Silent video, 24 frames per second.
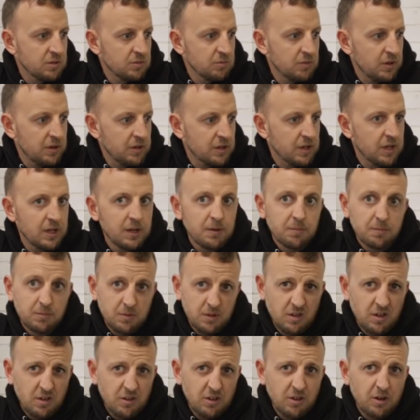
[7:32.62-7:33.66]
Where I keep,
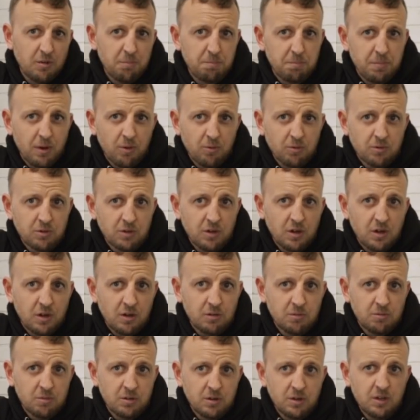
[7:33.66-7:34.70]
you know, the odd bolts at
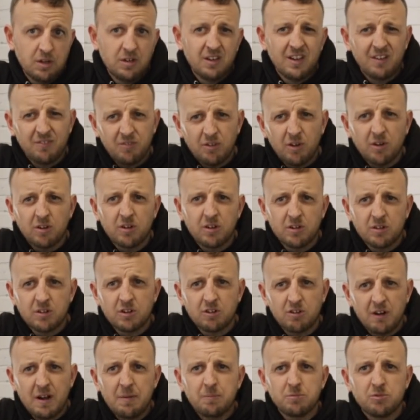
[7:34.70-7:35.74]
home. You know, you have like a
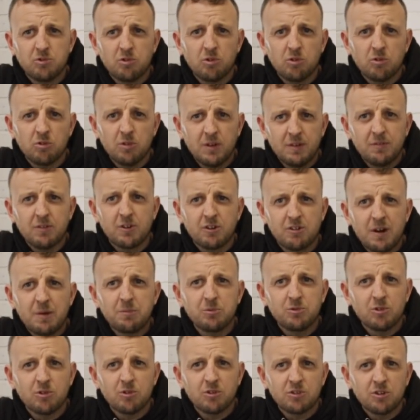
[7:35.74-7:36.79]
crap drawer. You have a
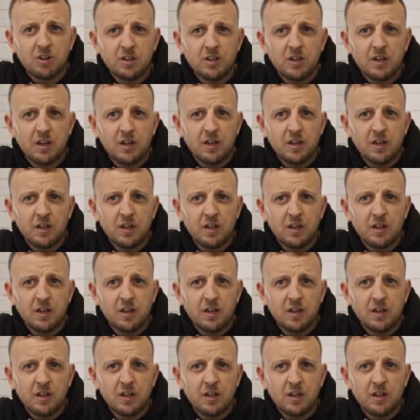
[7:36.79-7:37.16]
crap drawer, don't you?